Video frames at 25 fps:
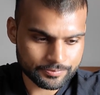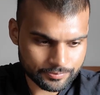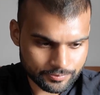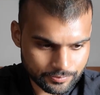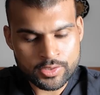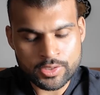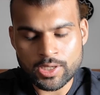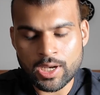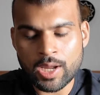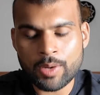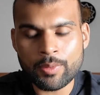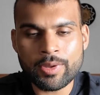
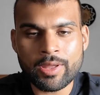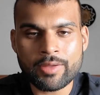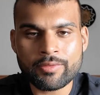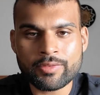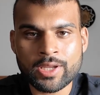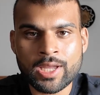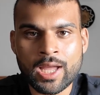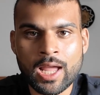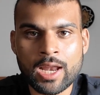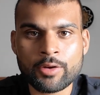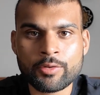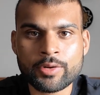So now we have
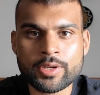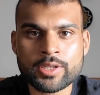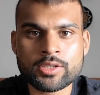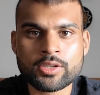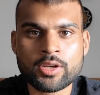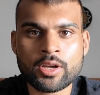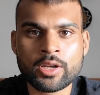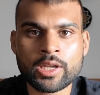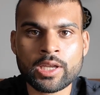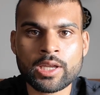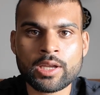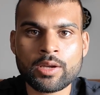a calorie
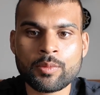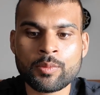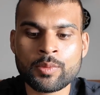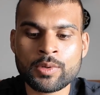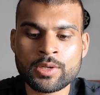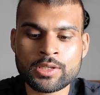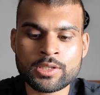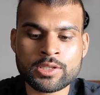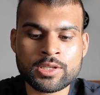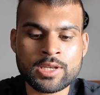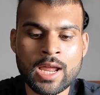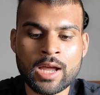target, we
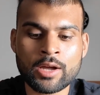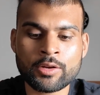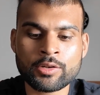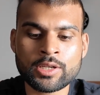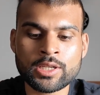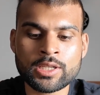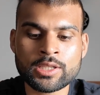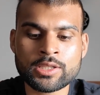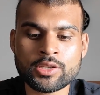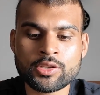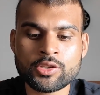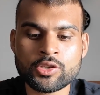now
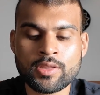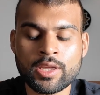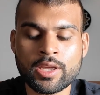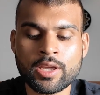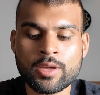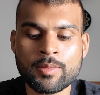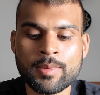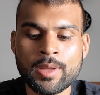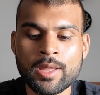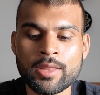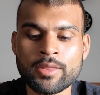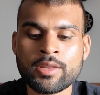need to think
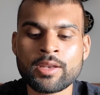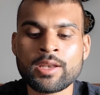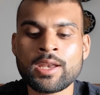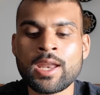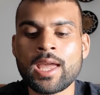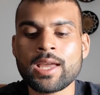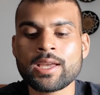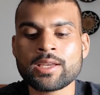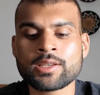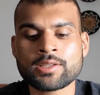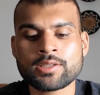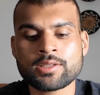about the
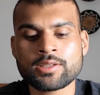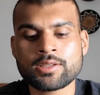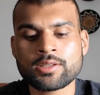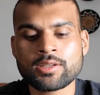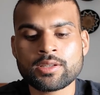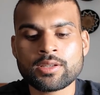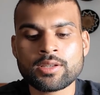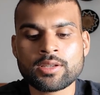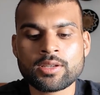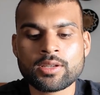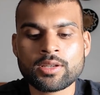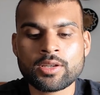next
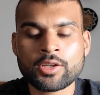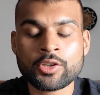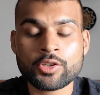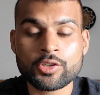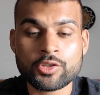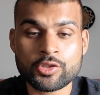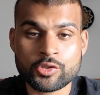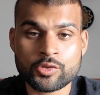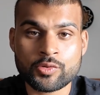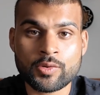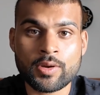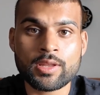
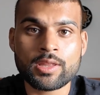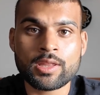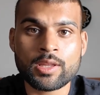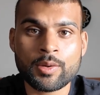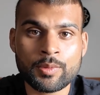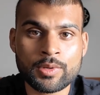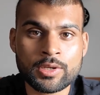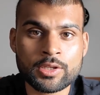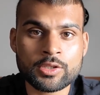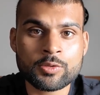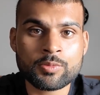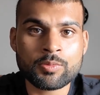constraint that
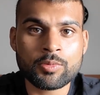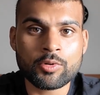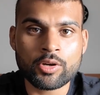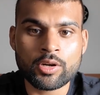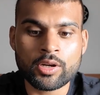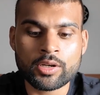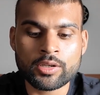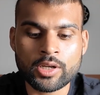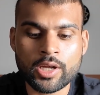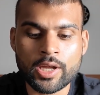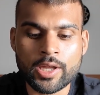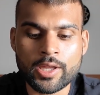we need to put on
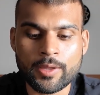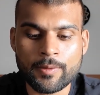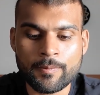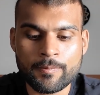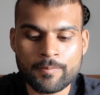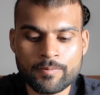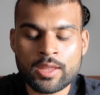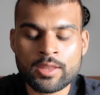our diet.